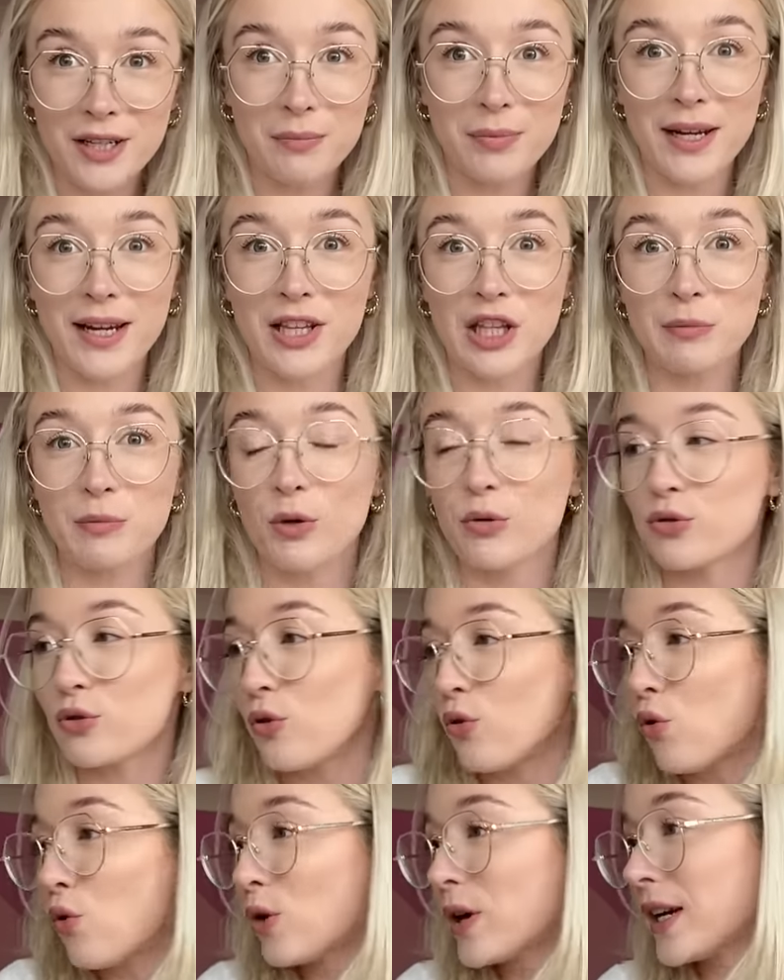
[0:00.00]
the most
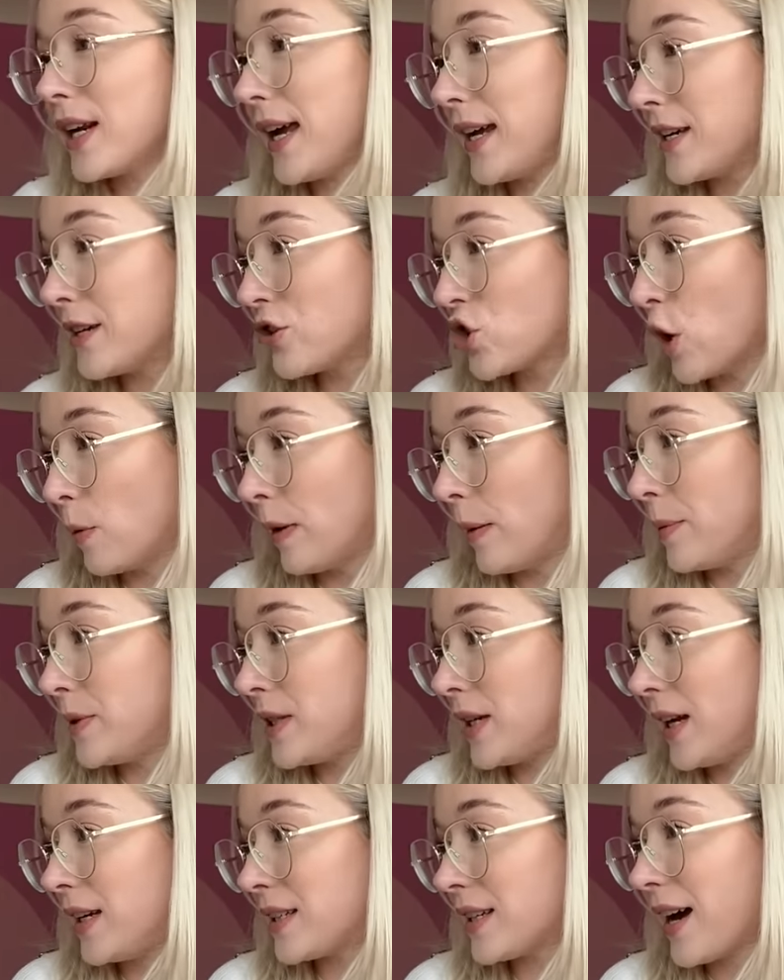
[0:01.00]
organized shop
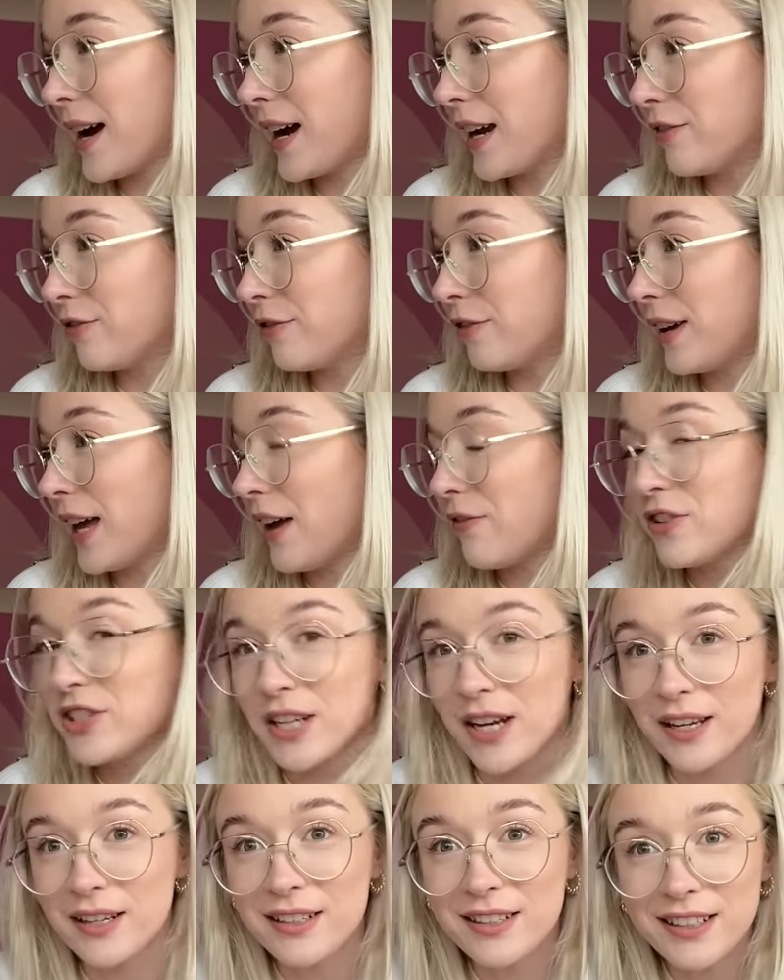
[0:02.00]
update I've ever
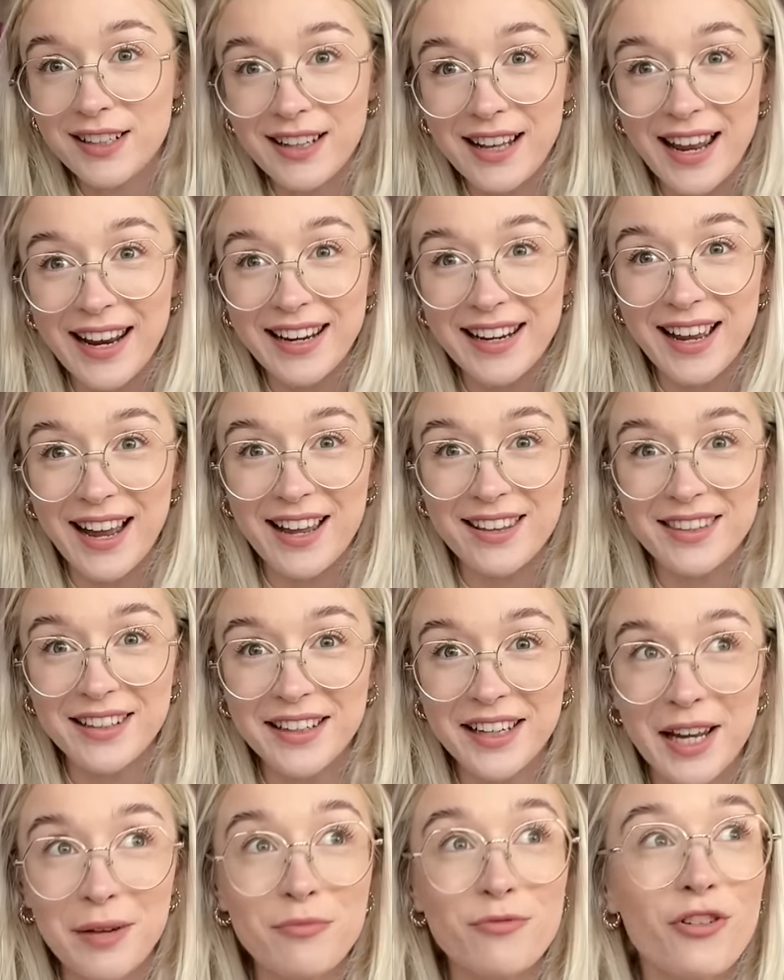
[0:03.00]
done. Like, I
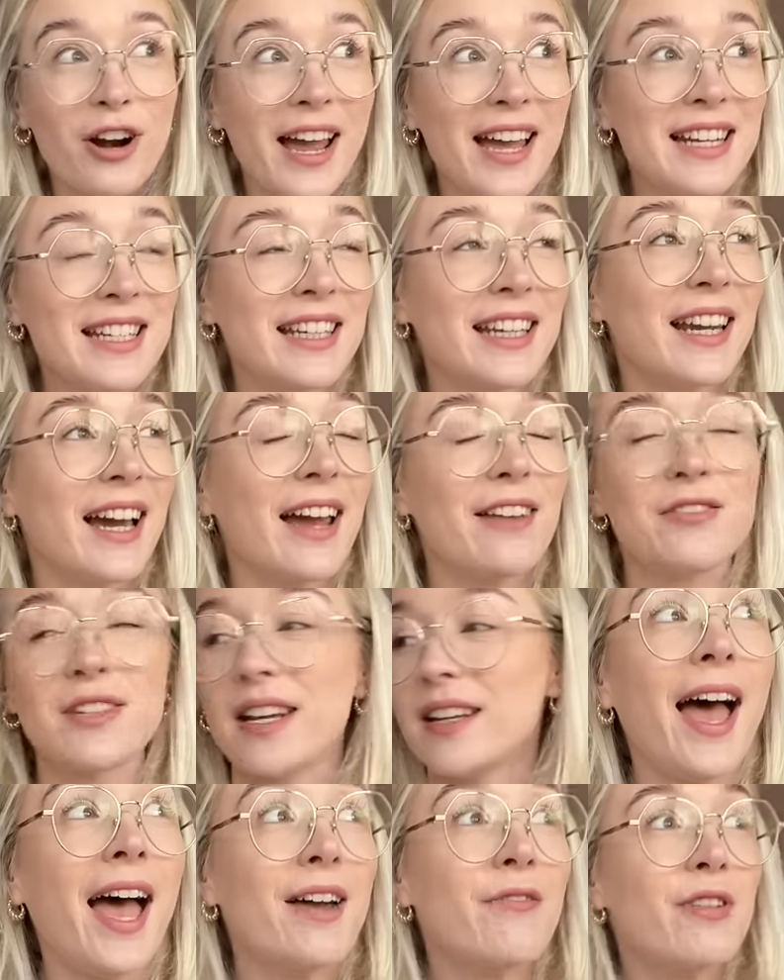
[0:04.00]
think I'm ready. I've
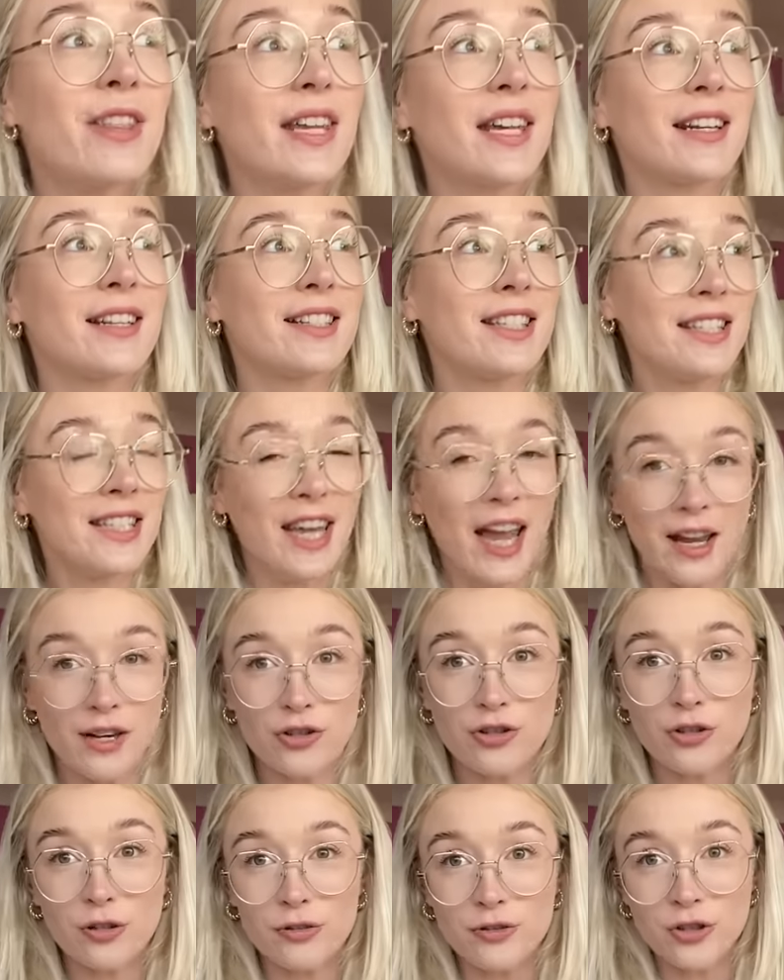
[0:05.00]
done, everything is
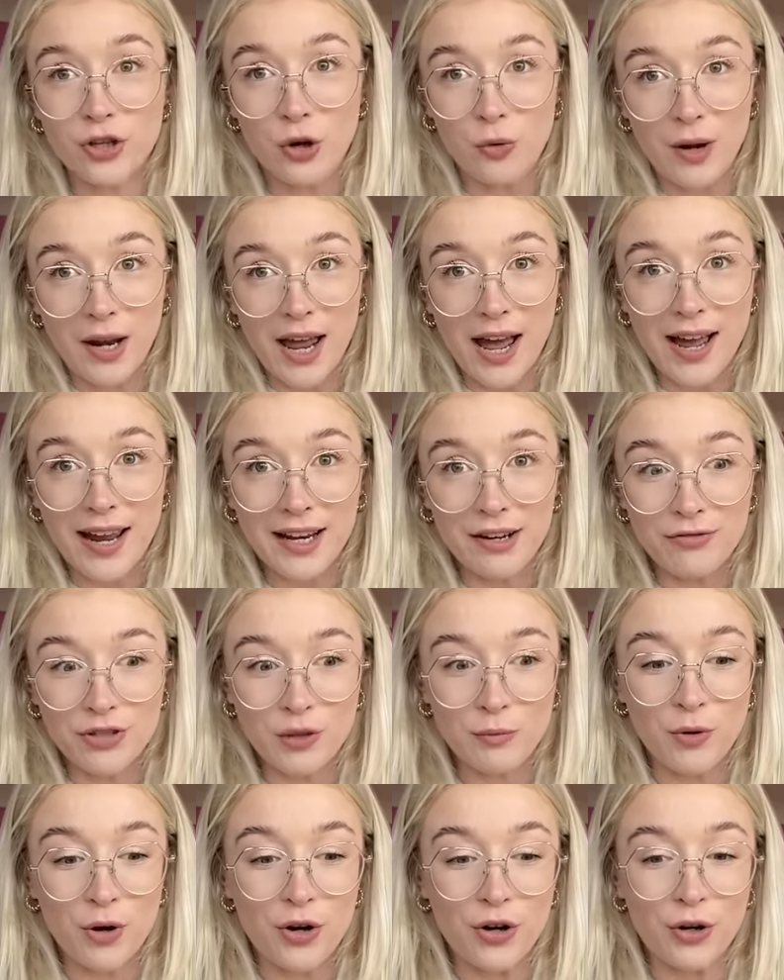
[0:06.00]
scheduled to go live
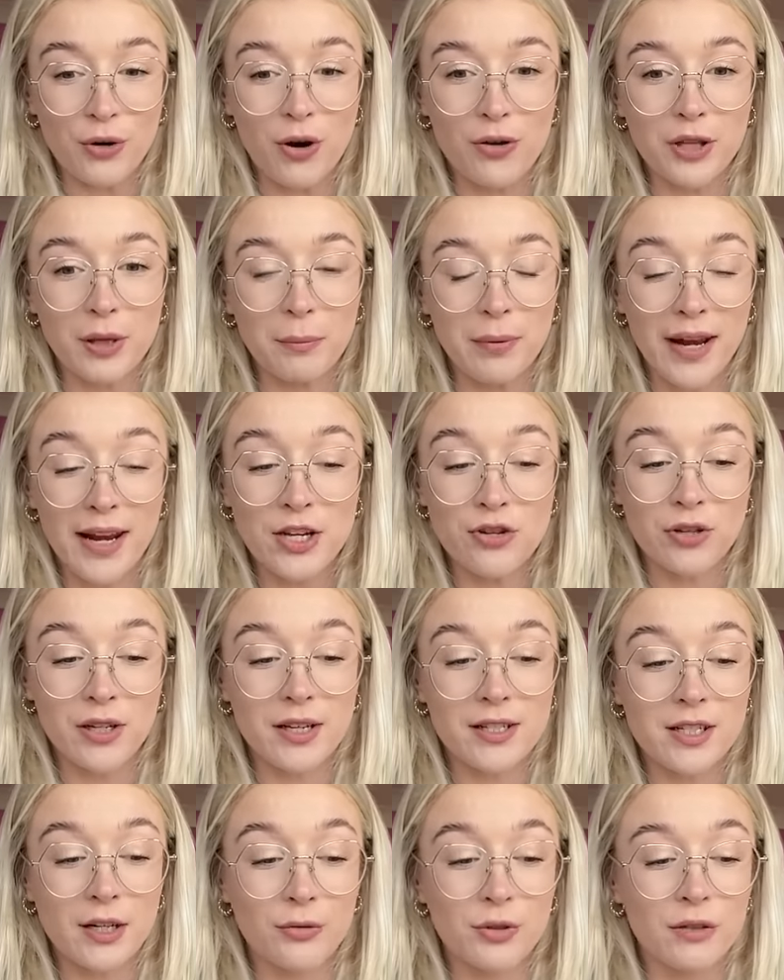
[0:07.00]
tomorrow on the Patreon
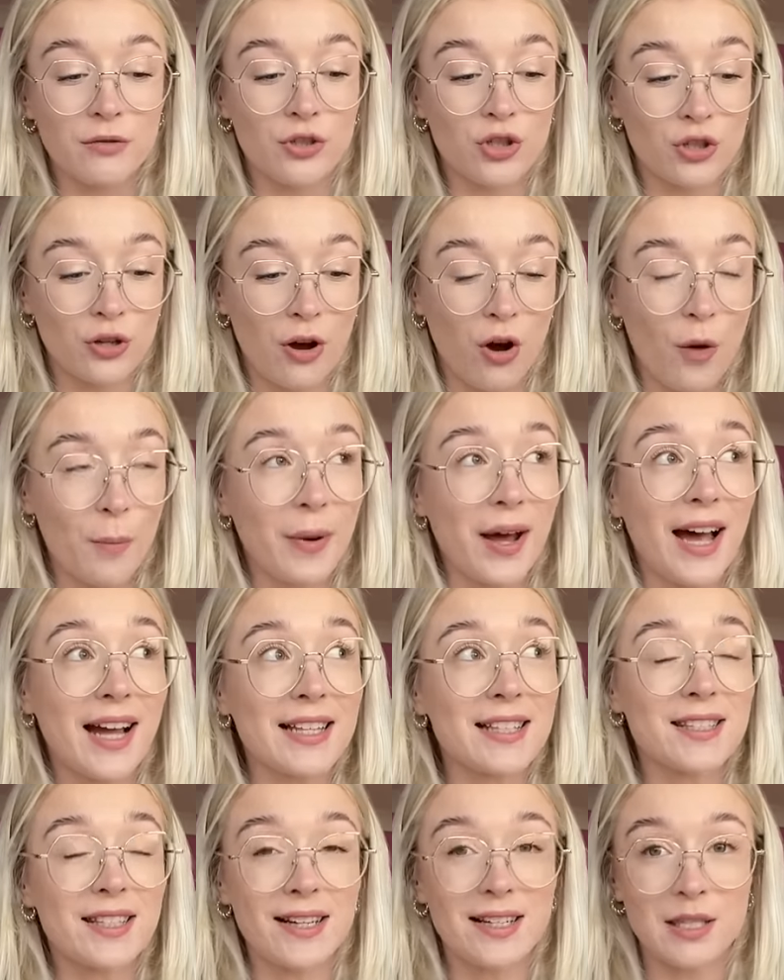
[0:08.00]
exclusive shop
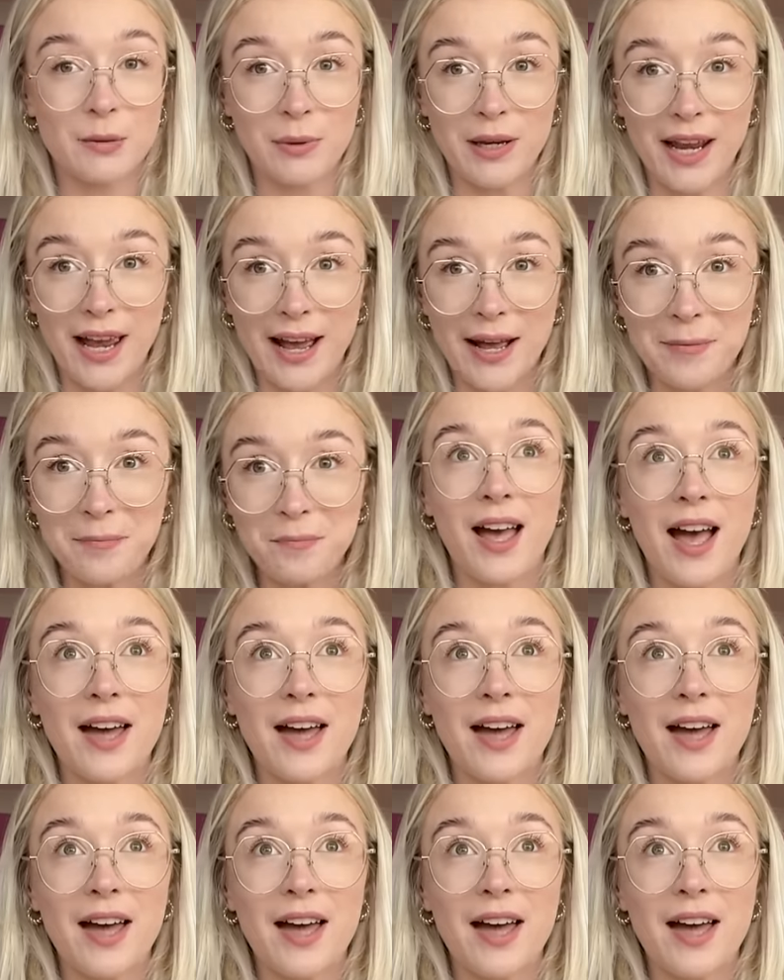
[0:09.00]
at 6 p.m.